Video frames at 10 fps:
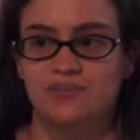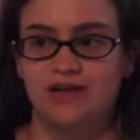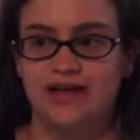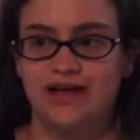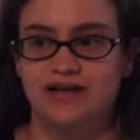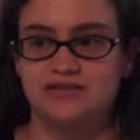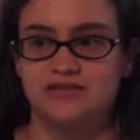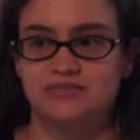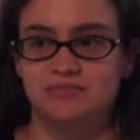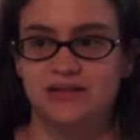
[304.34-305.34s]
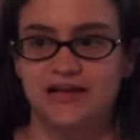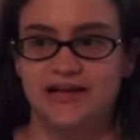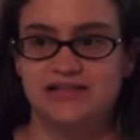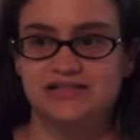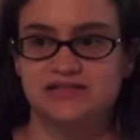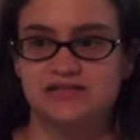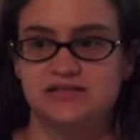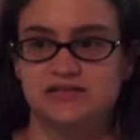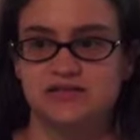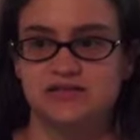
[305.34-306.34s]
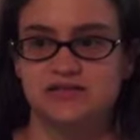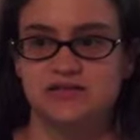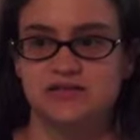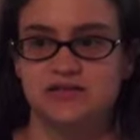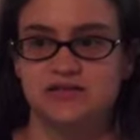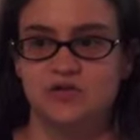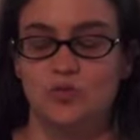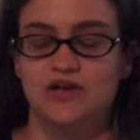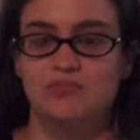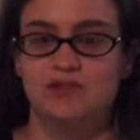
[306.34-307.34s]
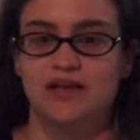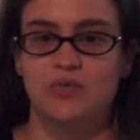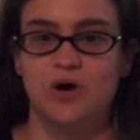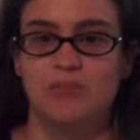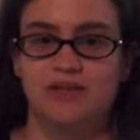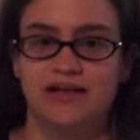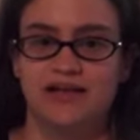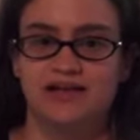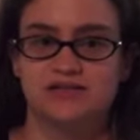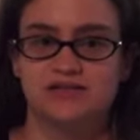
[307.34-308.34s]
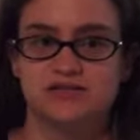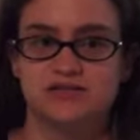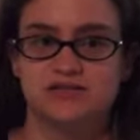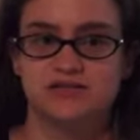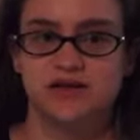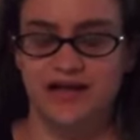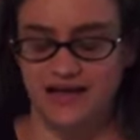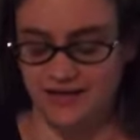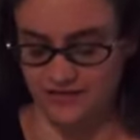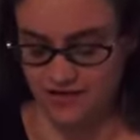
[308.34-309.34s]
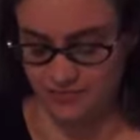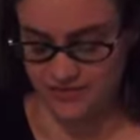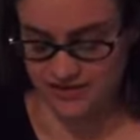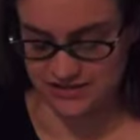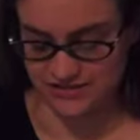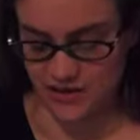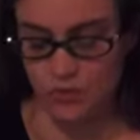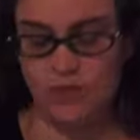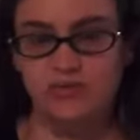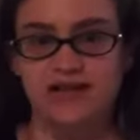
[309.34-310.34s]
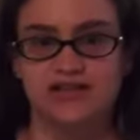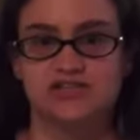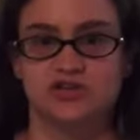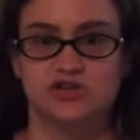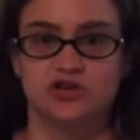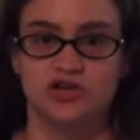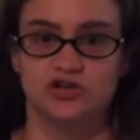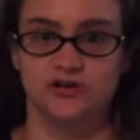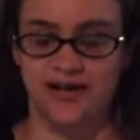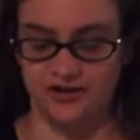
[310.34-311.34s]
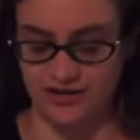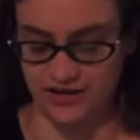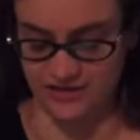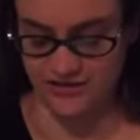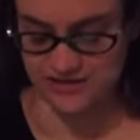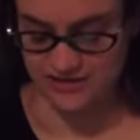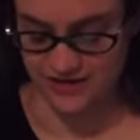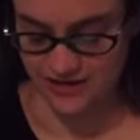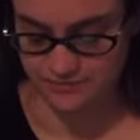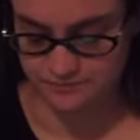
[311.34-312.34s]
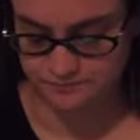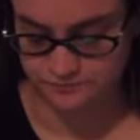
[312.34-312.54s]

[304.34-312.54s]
to plant plants, when to plant what plant, and um, things like that. What plants are good in your area, things like that.